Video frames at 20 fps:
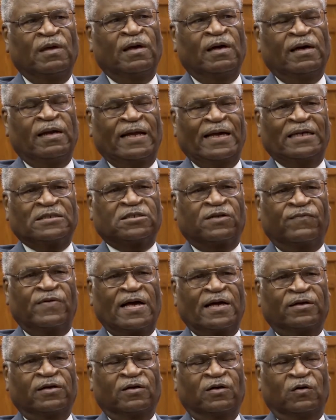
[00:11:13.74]
And I asked if
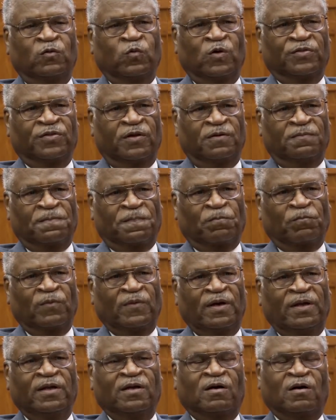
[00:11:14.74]
I could go with him,
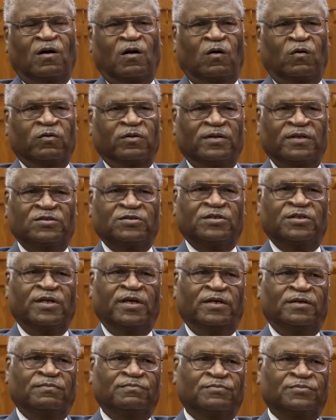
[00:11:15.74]
and he called and they said,
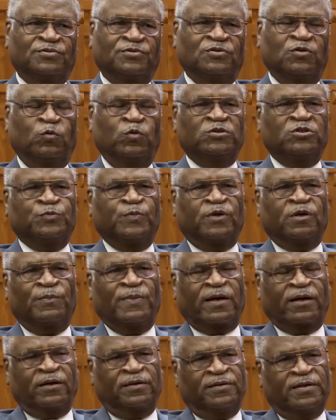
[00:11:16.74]
yeah. So we spent
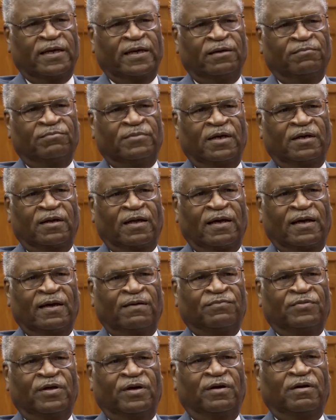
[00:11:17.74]
about a day and a
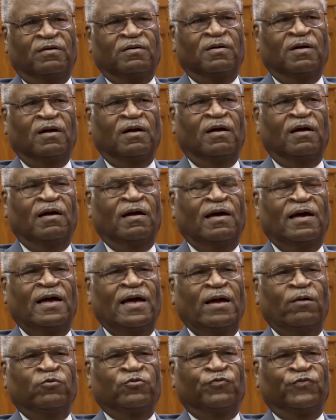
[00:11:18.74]
half there,
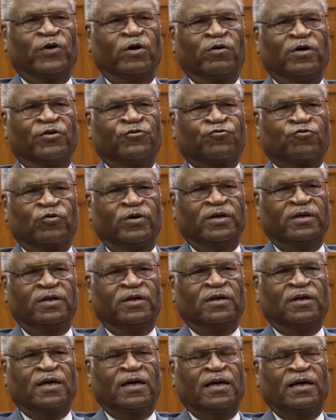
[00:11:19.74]
and it was very
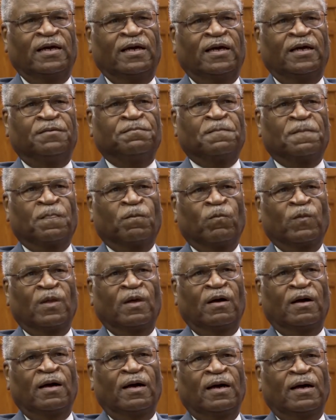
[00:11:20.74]
intriguing. And
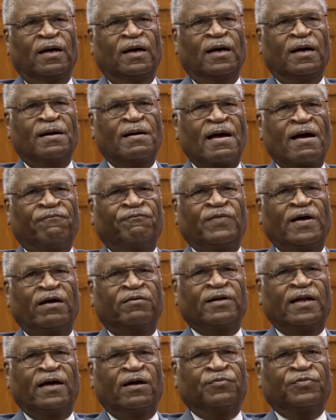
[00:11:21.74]
I
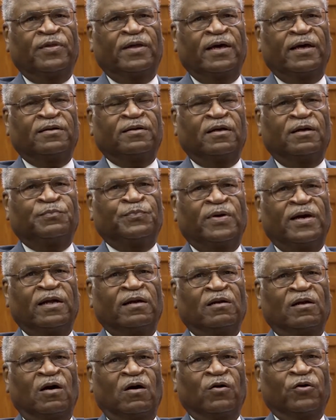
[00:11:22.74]
found out that
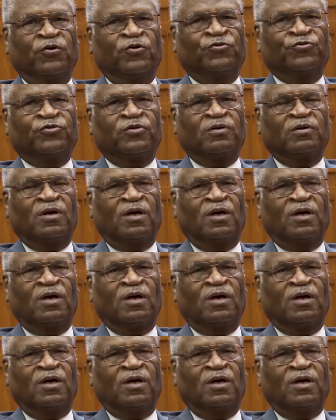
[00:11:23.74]
patent lawyers